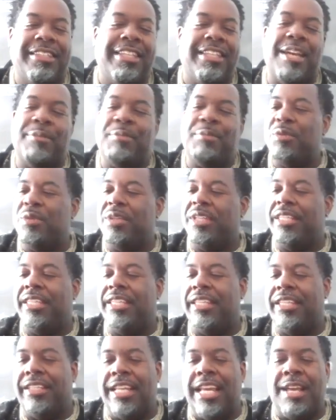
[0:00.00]
Happy
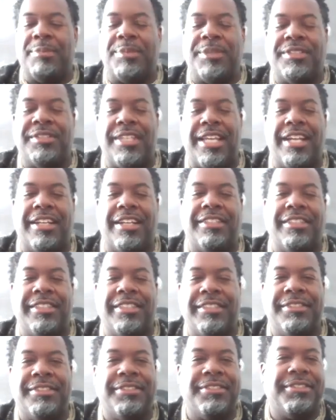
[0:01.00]
weekend. Happy
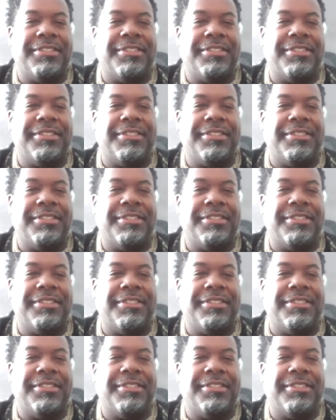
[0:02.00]
Saturday.